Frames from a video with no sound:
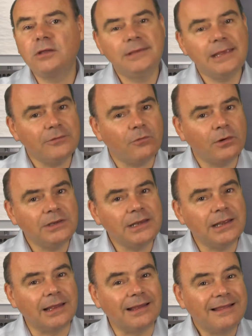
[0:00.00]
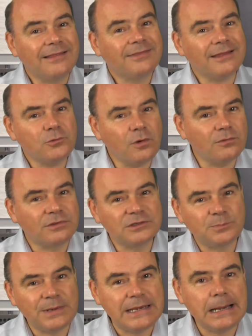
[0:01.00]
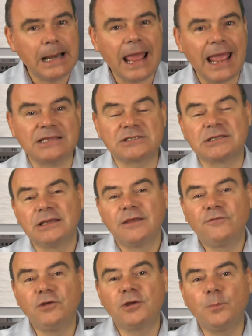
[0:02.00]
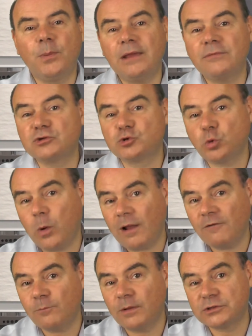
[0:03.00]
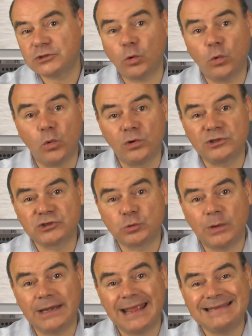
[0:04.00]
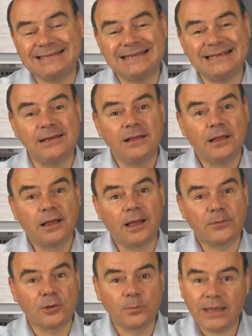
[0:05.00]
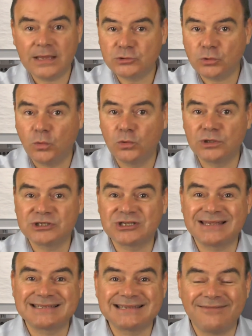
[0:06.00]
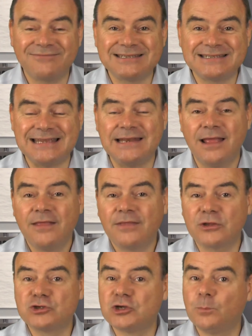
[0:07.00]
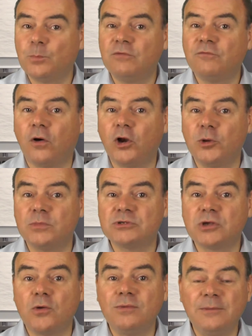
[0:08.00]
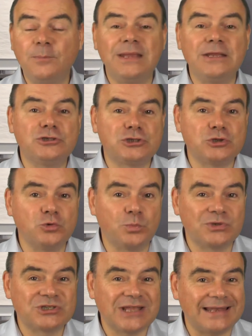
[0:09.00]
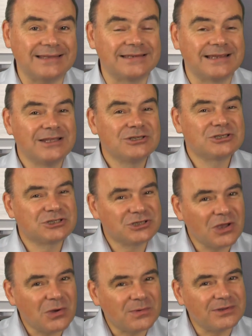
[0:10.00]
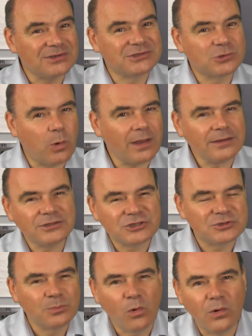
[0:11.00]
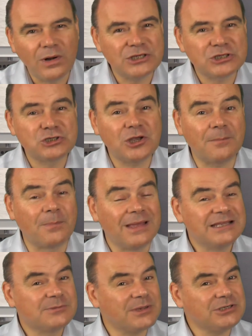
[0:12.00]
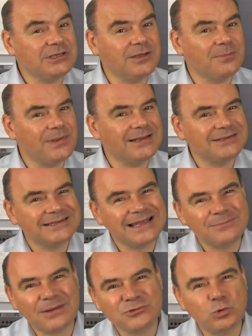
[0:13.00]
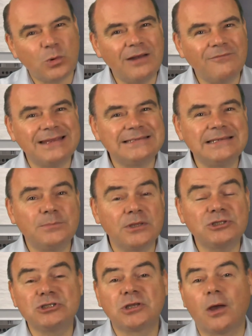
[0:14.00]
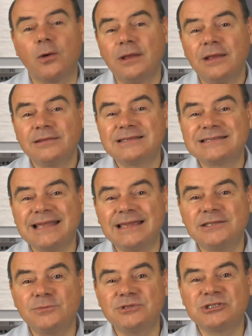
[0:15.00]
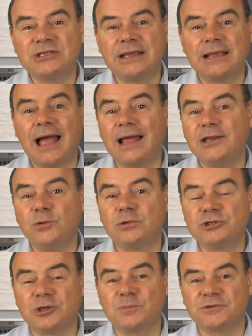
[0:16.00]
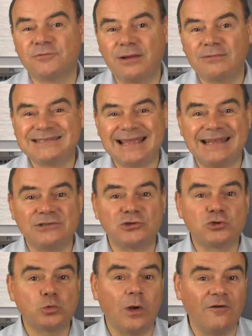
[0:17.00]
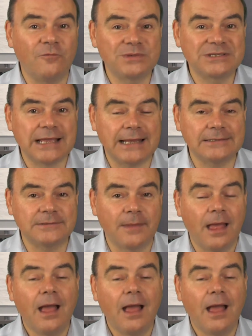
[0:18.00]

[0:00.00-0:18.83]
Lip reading: year on year, that growth has been less. If you compare the 12 months to August 2018 compared to August 17, that jump in volume has only been 2%. So, it's quite a smallish jump, especially compared to, say, about 12-18 months ago. The sector was seeing annual jumps around 10 to 12%.